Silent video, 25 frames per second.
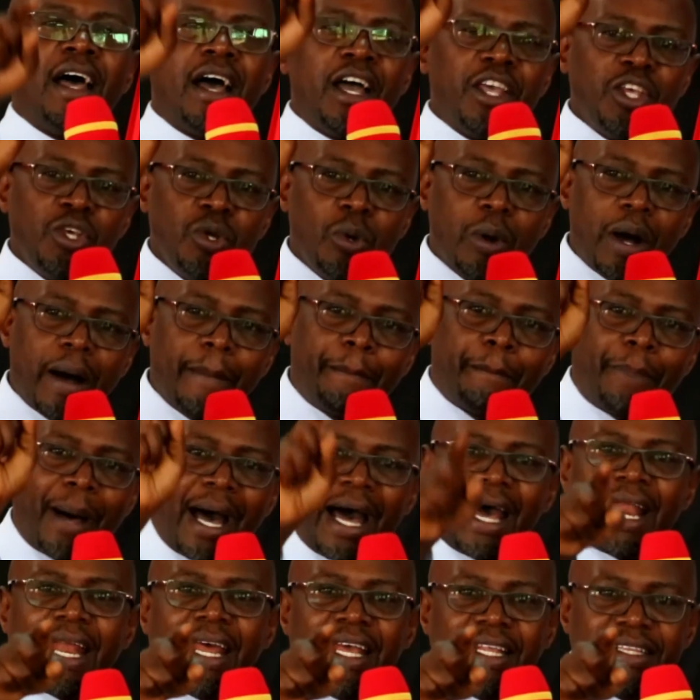your
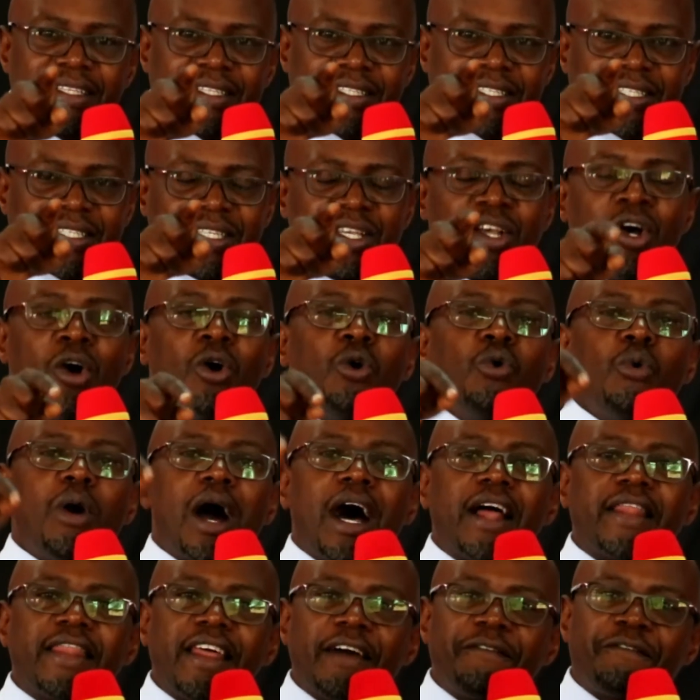parents who
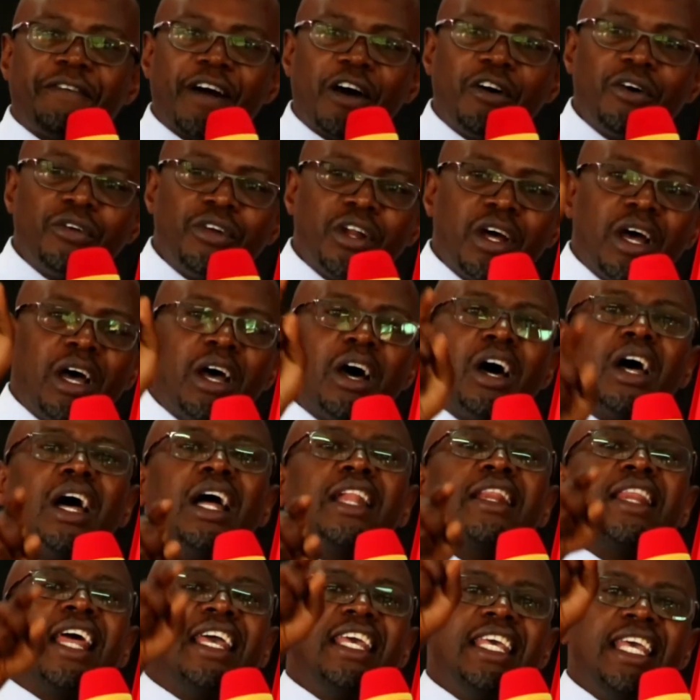are the found, uh,
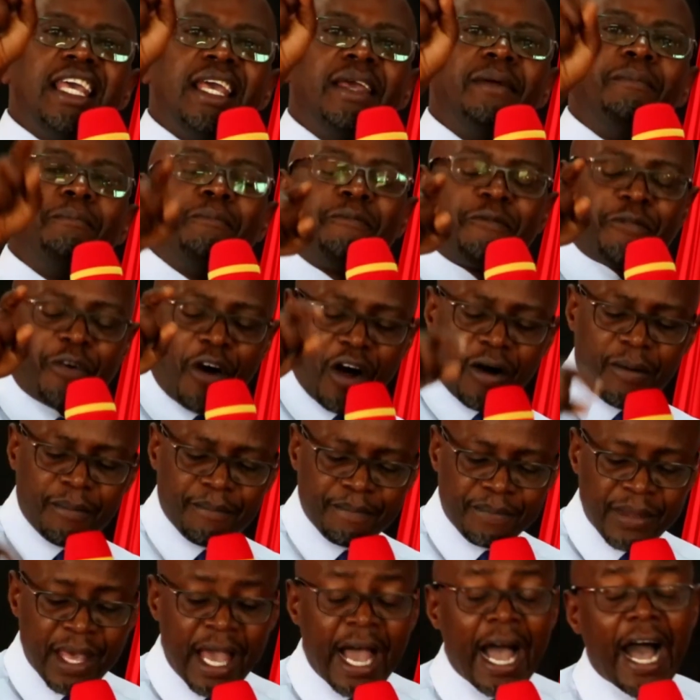they
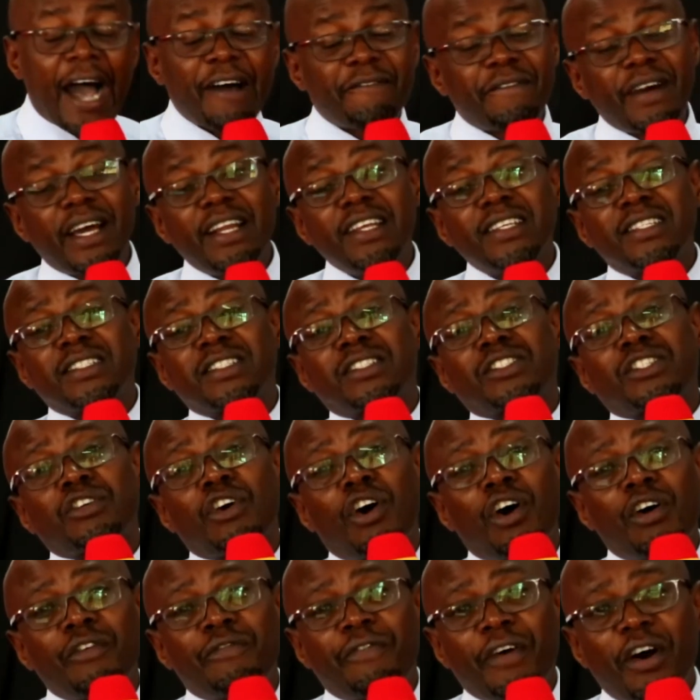form a very
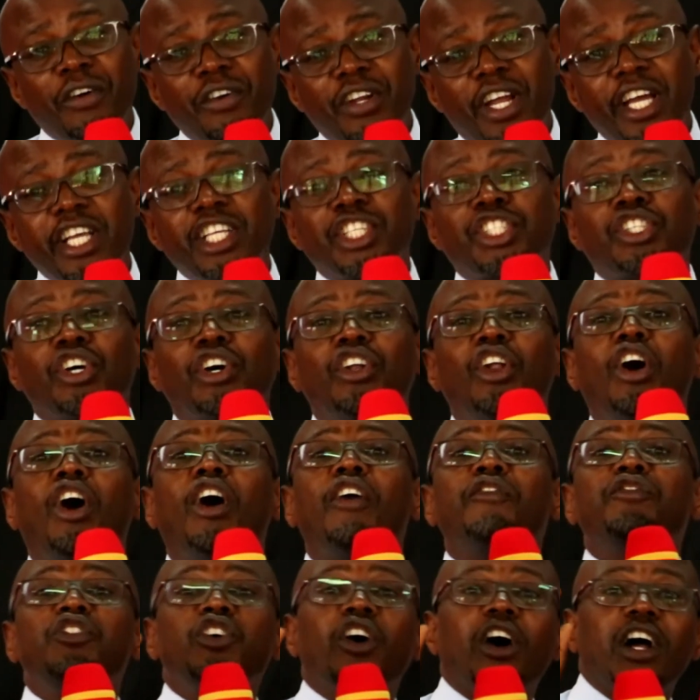strong foundation
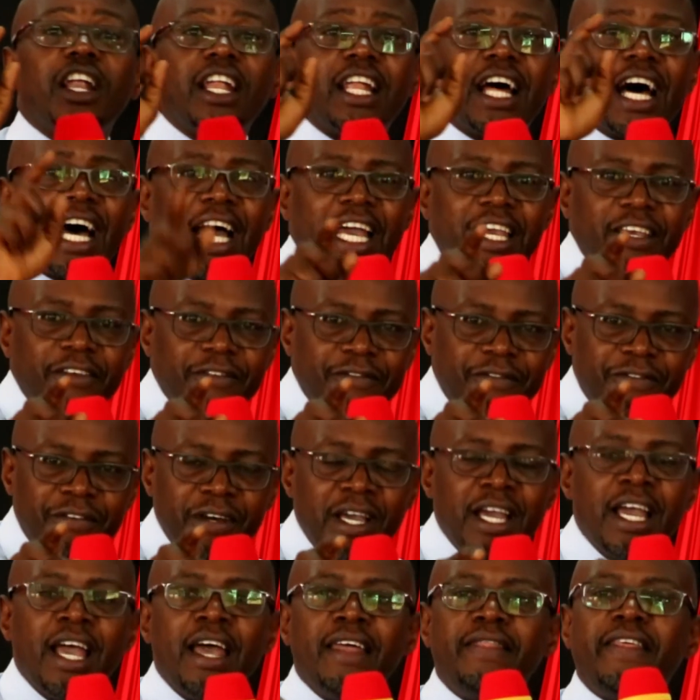of your life.
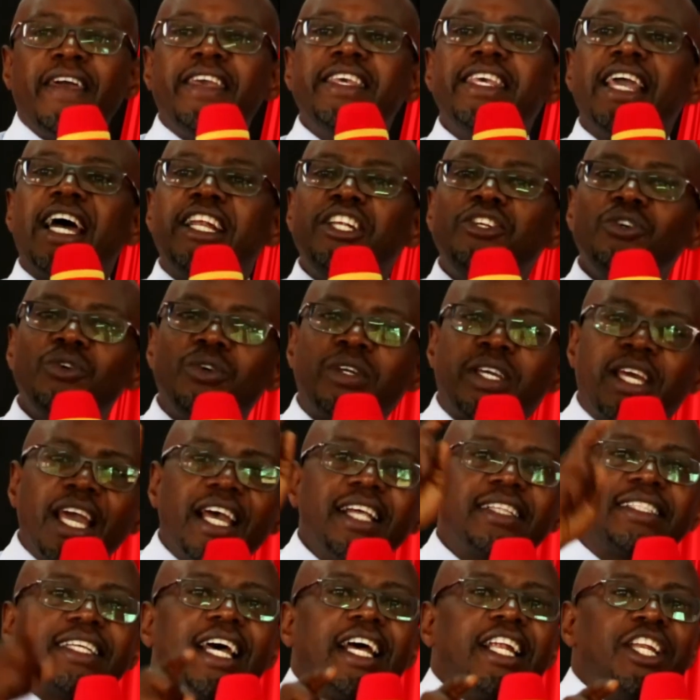They
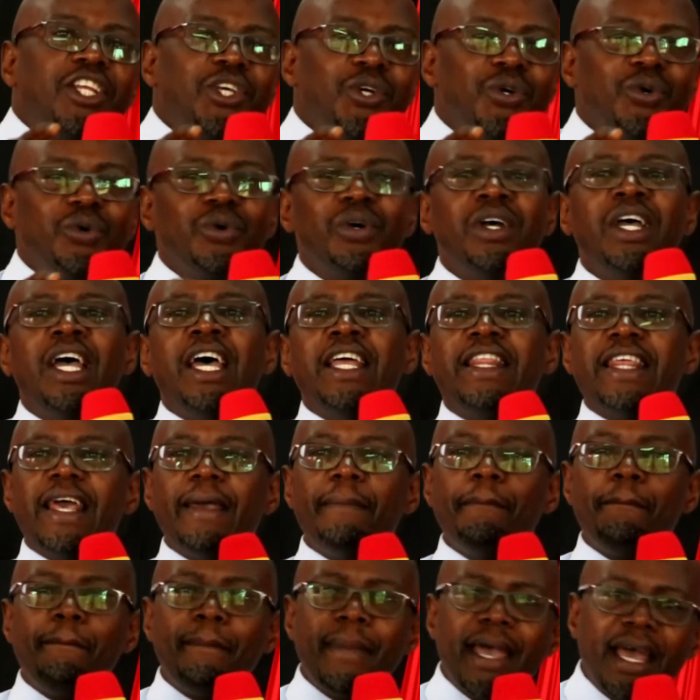educated you. They
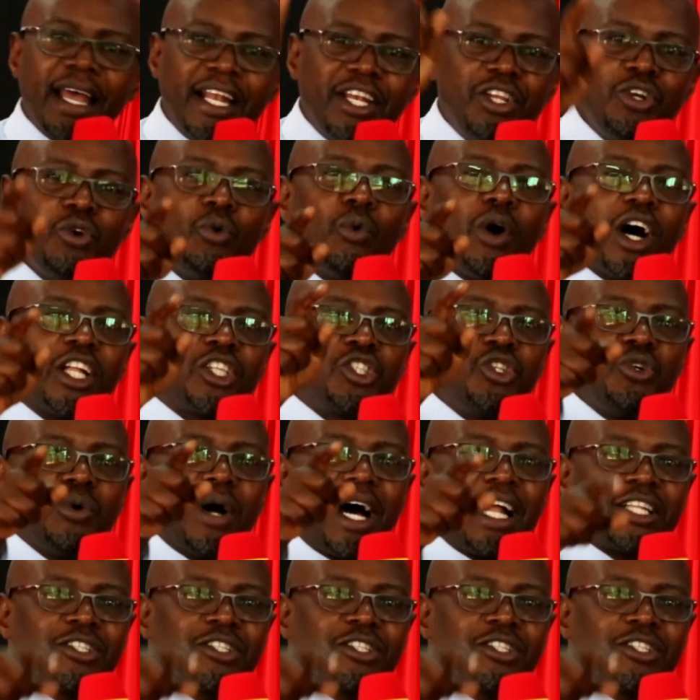made you what you are